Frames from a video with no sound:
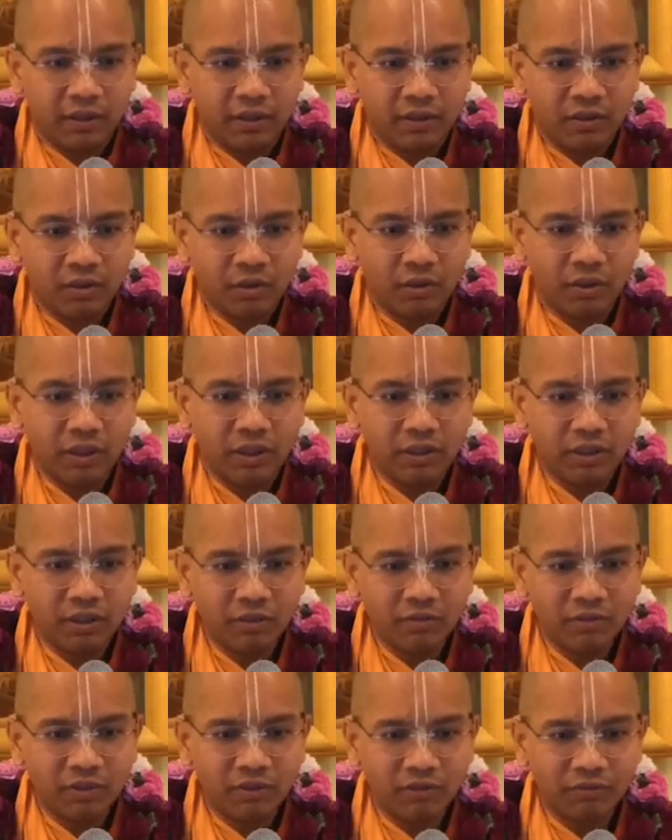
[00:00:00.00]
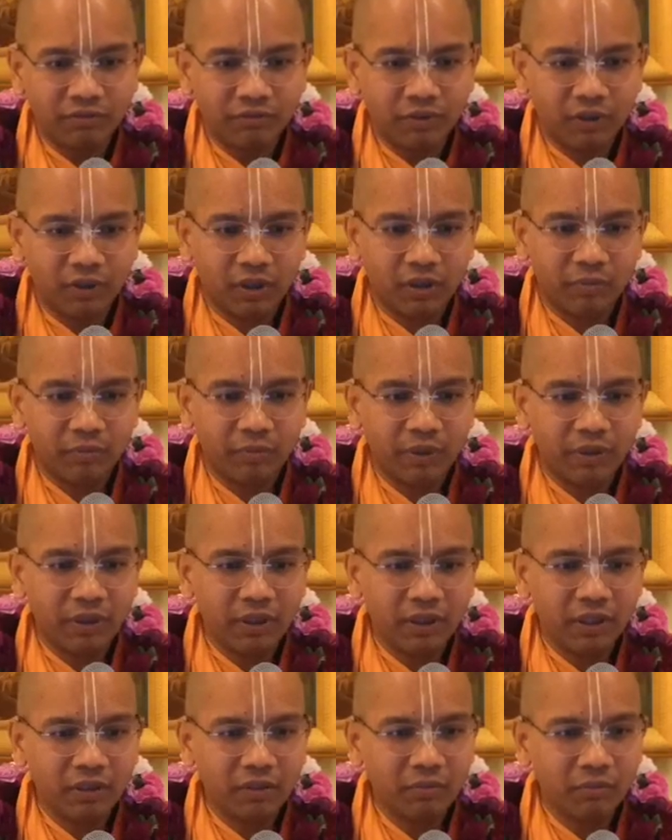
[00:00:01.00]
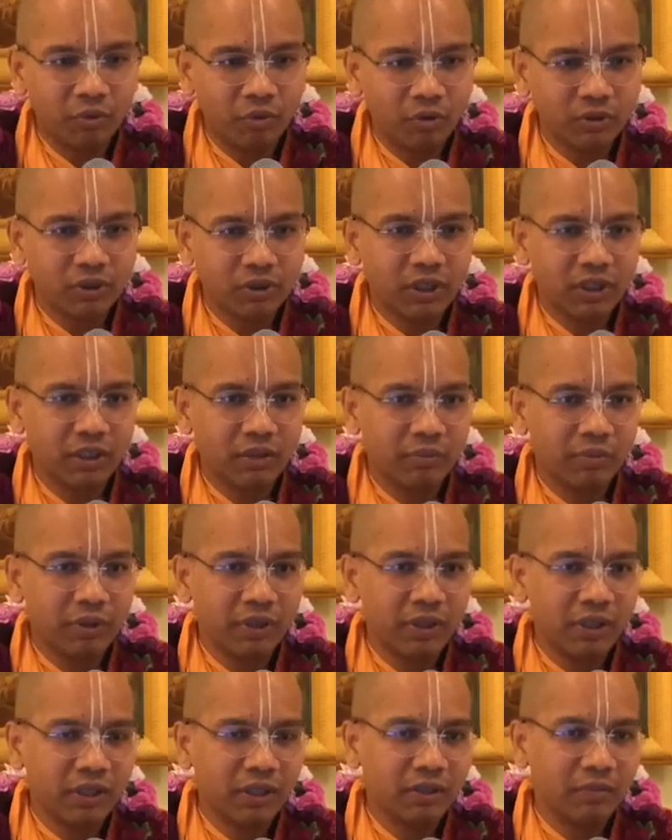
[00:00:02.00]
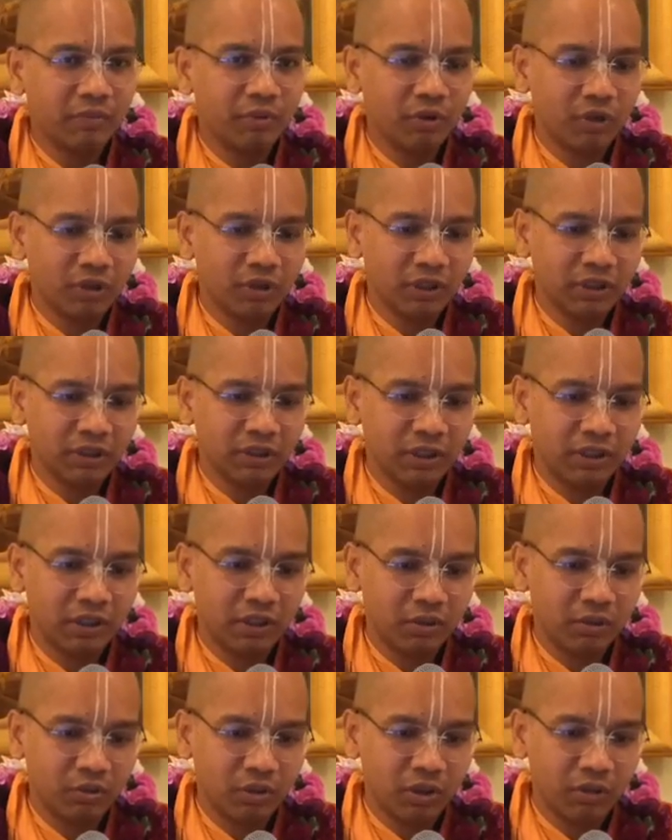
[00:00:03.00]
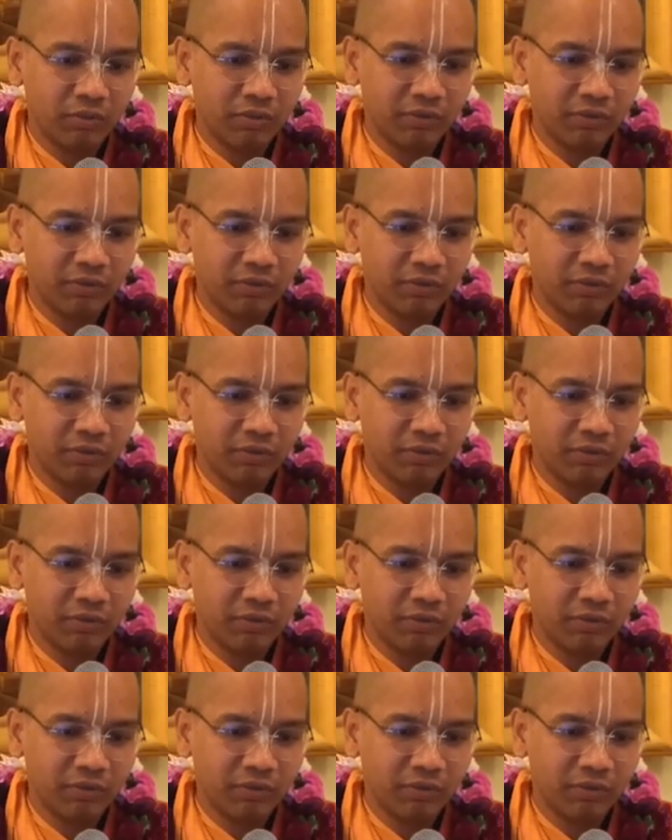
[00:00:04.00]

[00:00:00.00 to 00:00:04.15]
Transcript: So in terms of printing books and the printing projects that he took up,